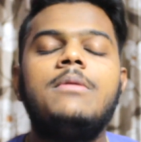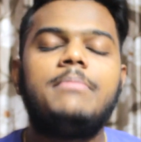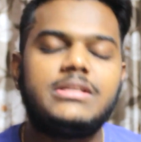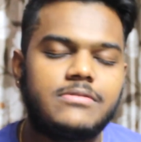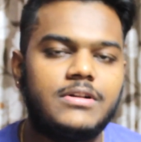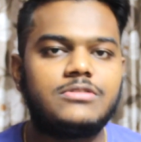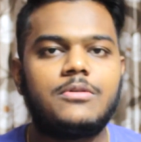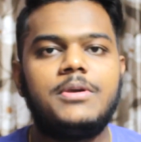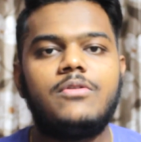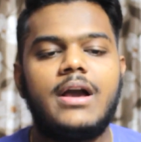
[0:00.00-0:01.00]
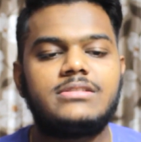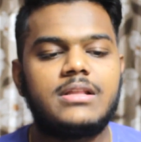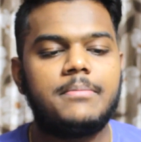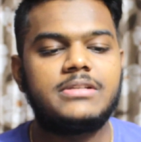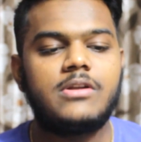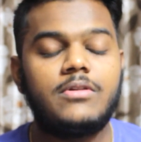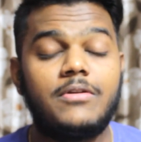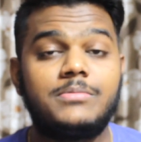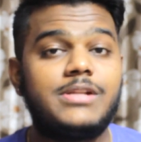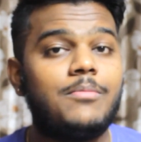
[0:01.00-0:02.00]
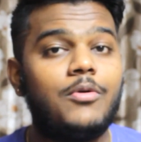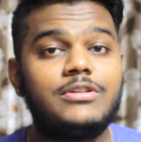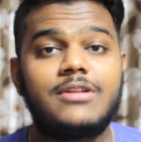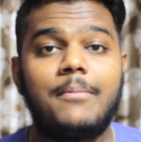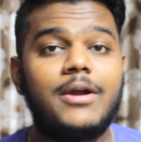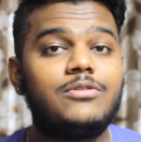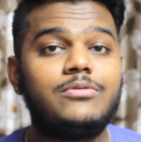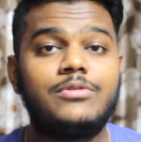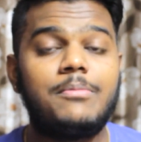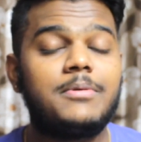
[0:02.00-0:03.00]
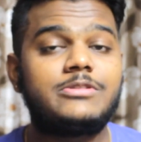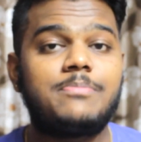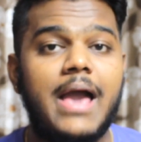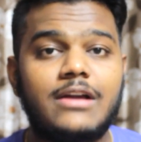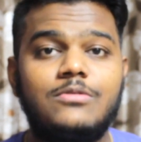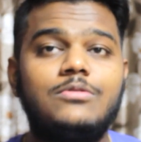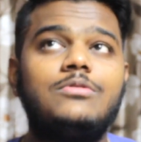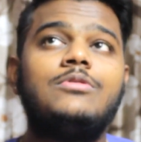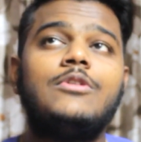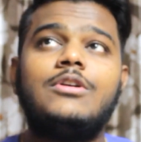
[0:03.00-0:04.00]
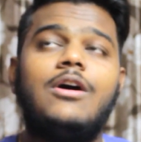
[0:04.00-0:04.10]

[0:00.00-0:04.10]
Means the world to me. You guys are the best out there. And it's like Polish rap, I do remember Spaku,